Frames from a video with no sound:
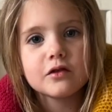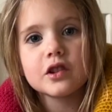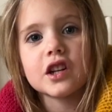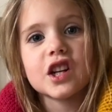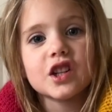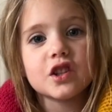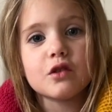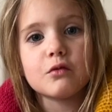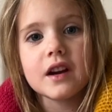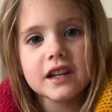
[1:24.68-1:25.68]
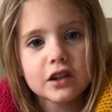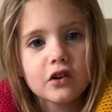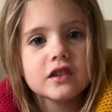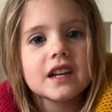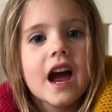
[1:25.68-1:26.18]
we're going to do
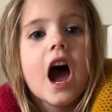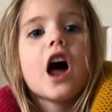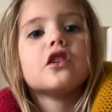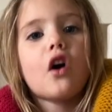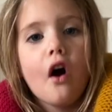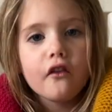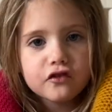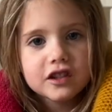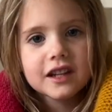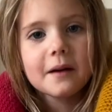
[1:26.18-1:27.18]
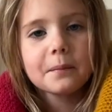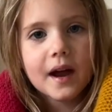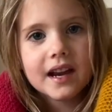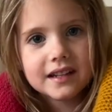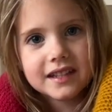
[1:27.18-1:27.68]
research and
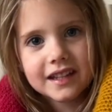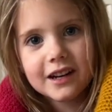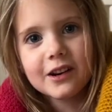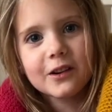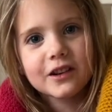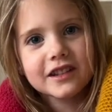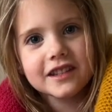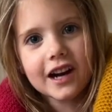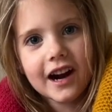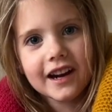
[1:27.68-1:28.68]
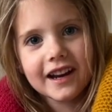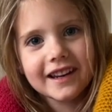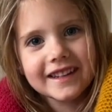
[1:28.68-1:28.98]
observational science.